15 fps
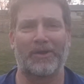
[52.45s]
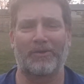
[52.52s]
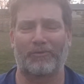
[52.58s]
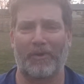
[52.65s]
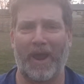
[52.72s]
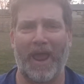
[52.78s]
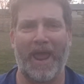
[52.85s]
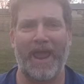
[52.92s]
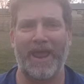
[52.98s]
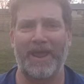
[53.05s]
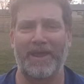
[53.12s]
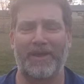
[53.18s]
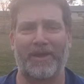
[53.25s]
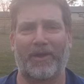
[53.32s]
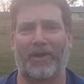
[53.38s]

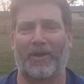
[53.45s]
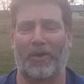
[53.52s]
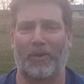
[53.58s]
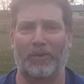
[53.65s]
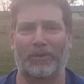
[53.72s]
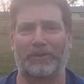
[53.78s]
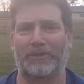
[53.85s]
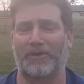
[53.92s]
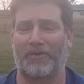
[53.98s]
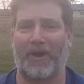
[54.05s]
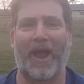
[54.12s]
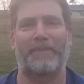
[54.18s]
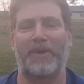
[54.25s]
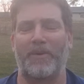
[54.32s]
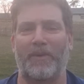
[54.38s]
gray, cold,
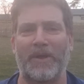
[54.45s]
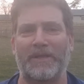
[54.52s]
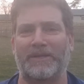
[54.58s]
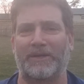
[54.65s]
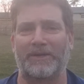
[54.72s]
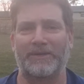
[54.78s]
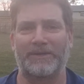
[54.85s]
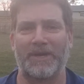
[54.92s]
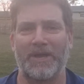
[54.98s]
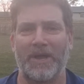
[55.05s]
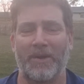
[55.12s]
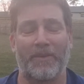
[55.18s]
crappy winters.